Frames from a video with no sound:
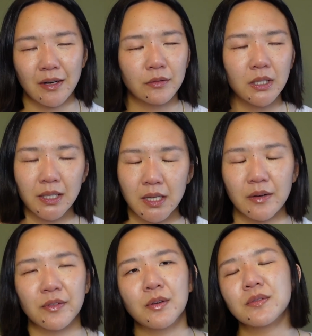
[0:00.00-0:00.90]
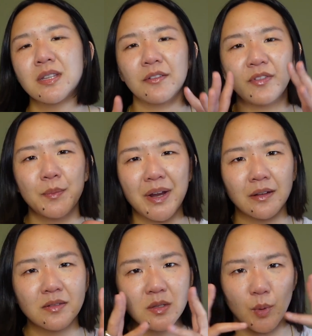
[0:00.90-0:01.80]
I really love those. They fit my
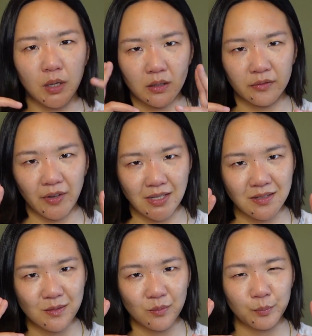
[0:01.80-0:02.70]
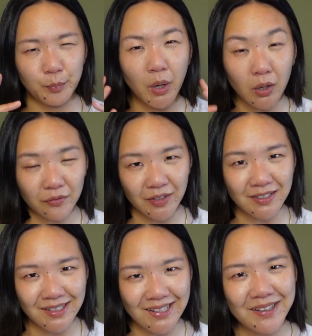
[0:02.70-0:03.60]
smaller face
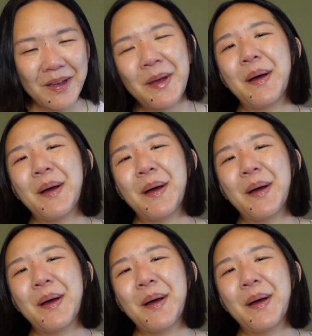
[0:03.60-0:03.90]
perfectly.